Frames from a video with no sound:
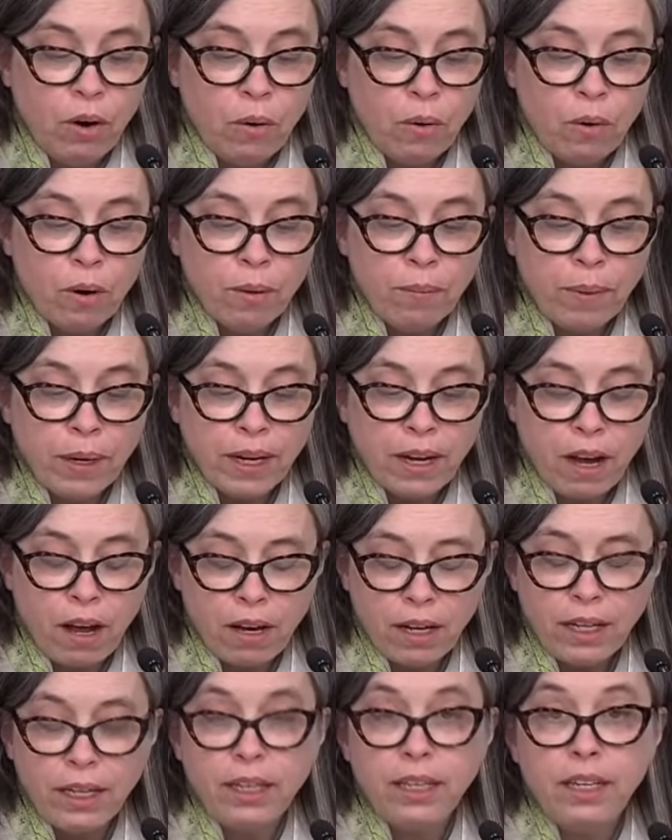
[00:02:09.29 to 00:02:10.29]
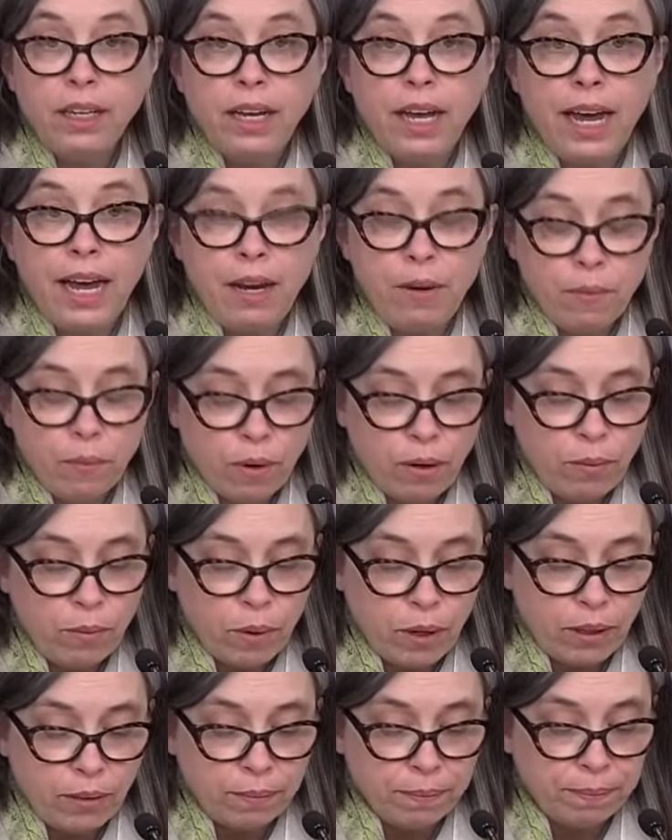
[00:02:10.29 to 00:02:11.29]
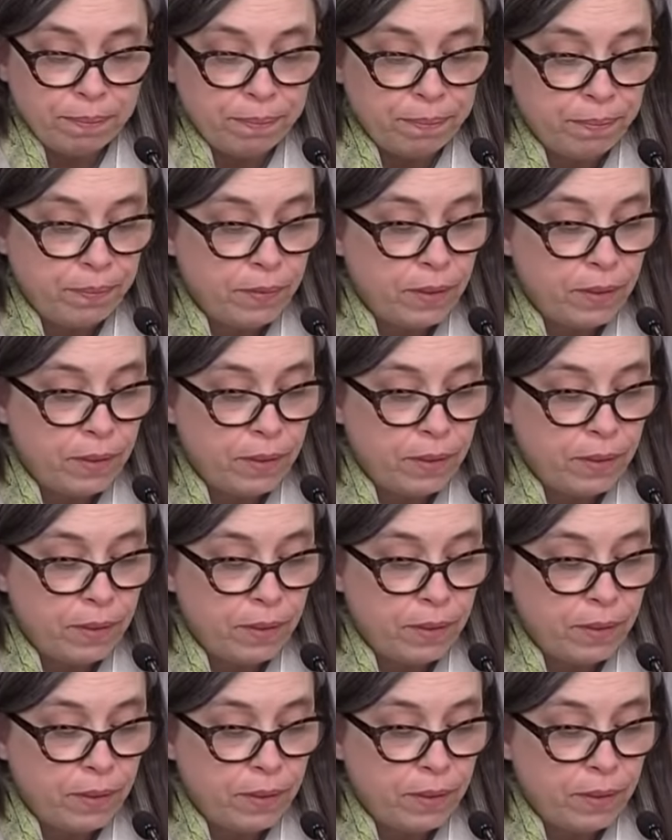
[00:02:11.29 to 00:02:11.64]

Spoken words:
or by calling 811.